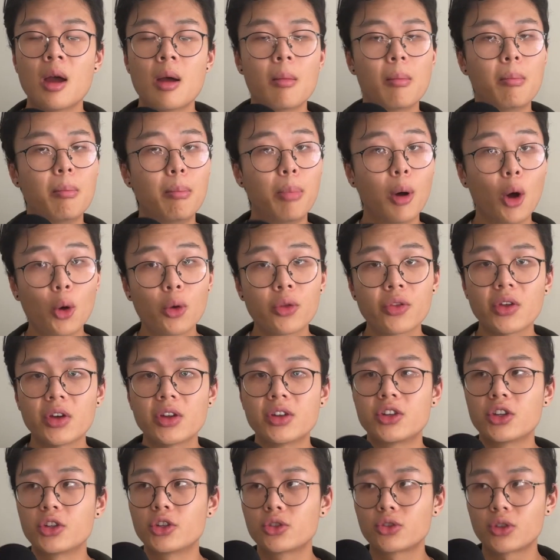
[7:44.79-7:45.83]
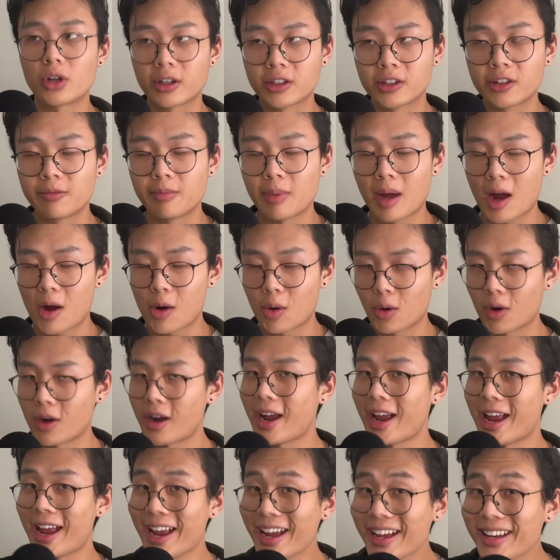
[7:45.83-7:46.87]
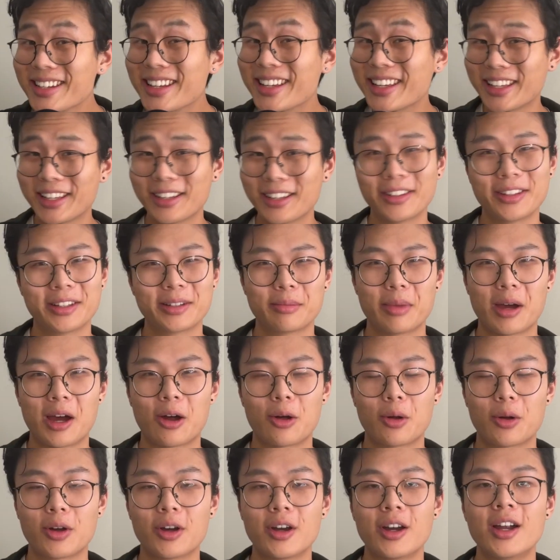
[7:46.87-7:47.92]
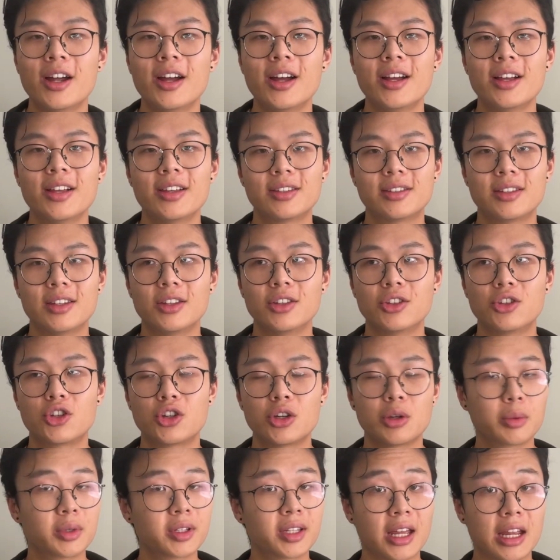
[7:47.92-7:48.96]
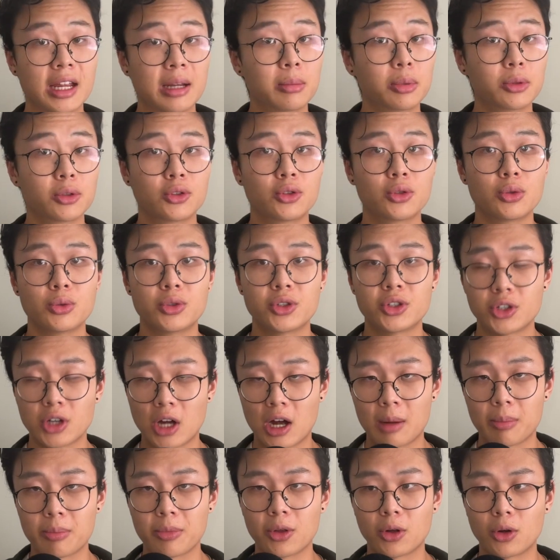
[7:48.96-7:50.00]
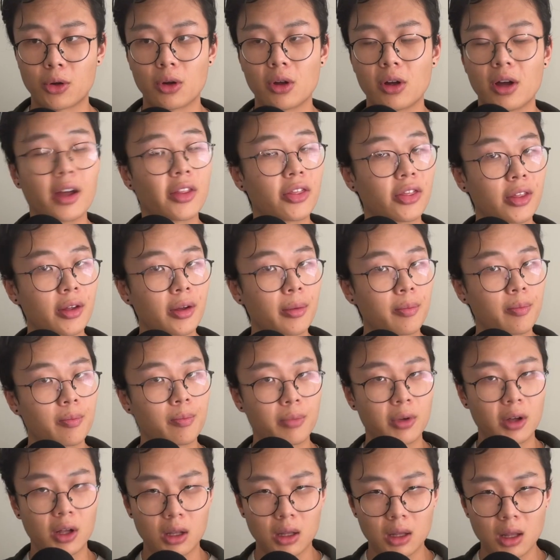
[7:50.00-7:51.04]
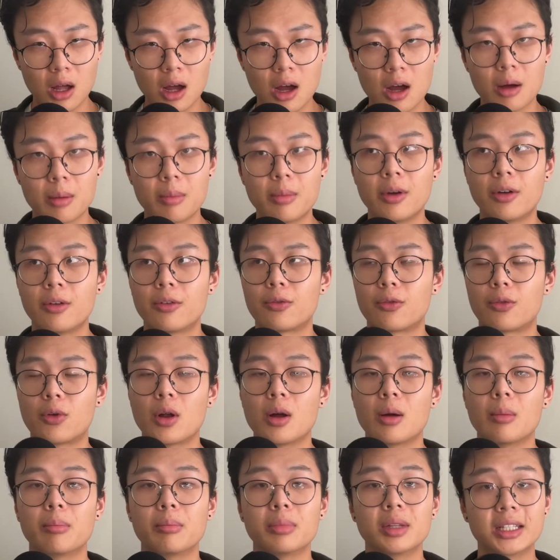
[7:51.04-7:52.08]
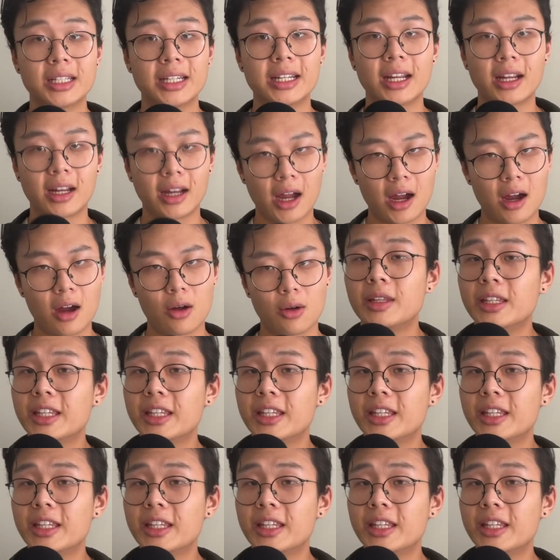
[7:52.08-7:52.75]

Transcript: both a destructive power and a healing power, since she was able to stop the girl at the club from bleeding out.